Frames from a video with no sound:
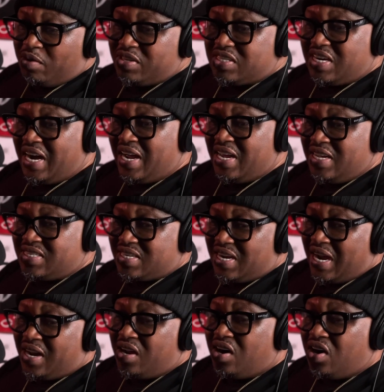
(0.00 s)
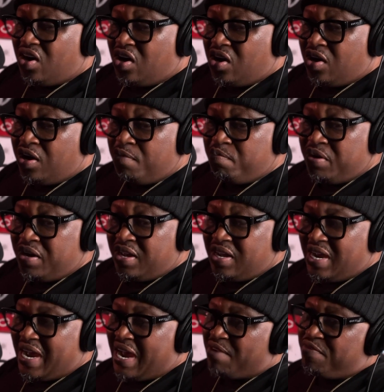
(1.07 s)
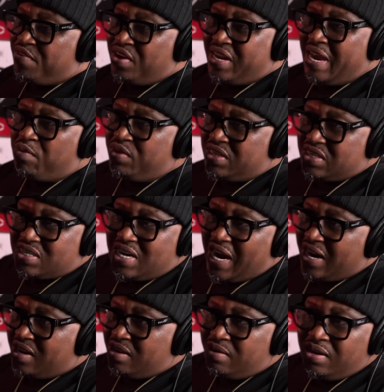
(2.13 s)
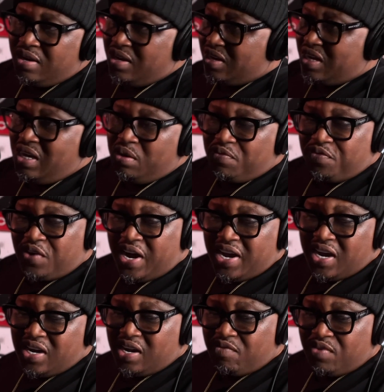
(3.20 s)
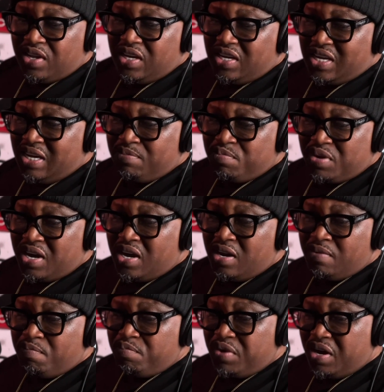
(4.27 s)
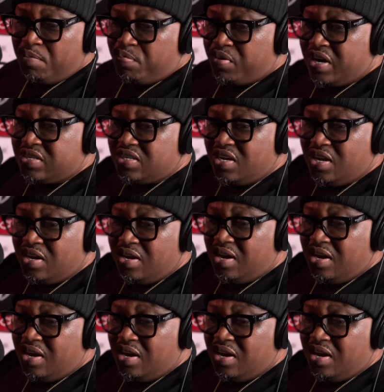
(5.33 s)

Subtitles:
So it's kind of hard, but I feel like we just gotta keep fighting and really keep being present.